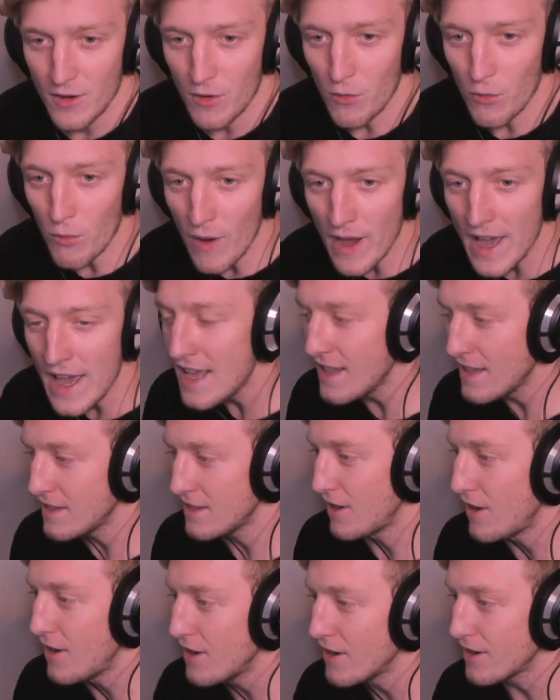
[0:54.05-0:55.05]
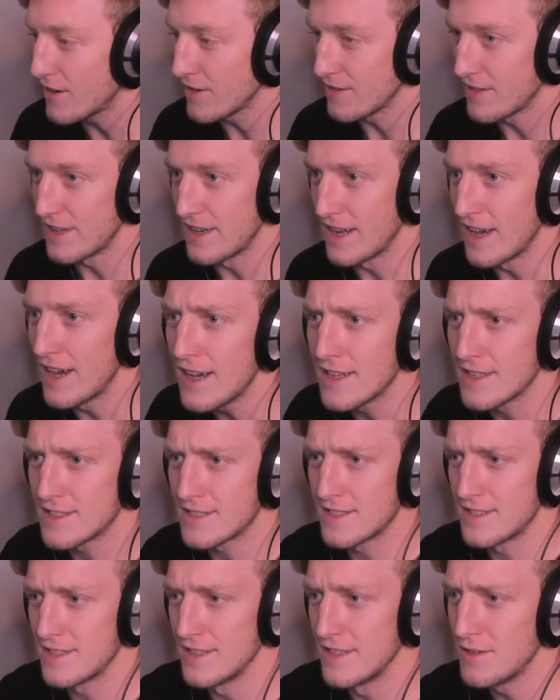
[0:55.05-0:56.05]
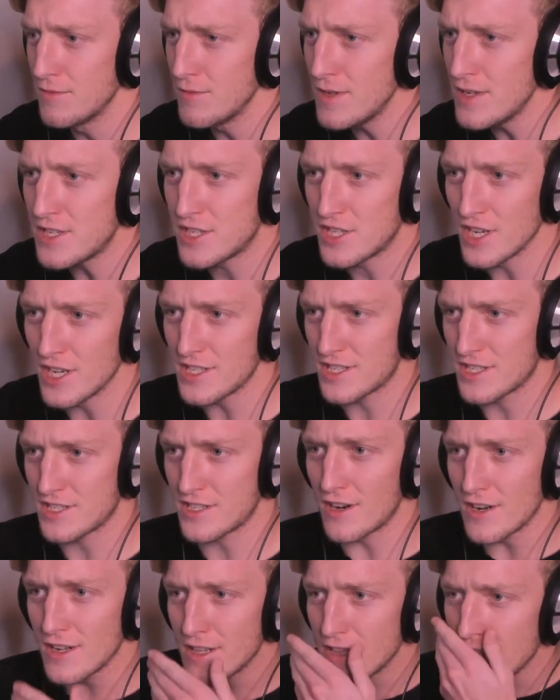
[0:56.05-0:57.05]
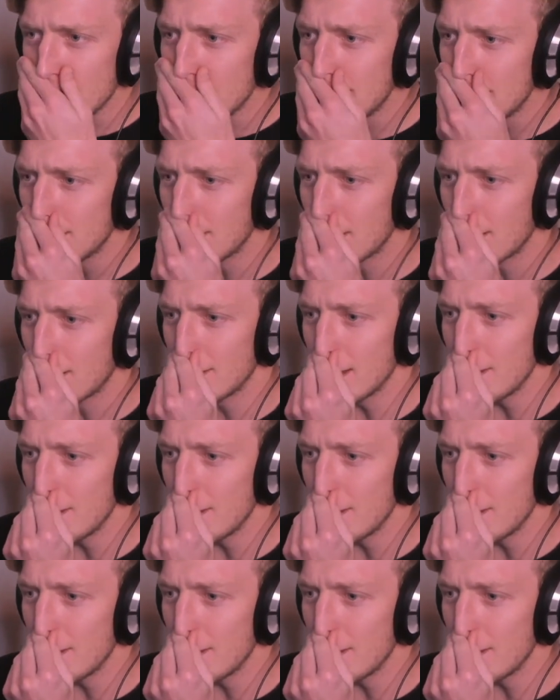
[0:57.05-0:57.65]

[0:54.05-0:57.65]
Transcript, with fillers: way longer than us, dude. We just started landing there.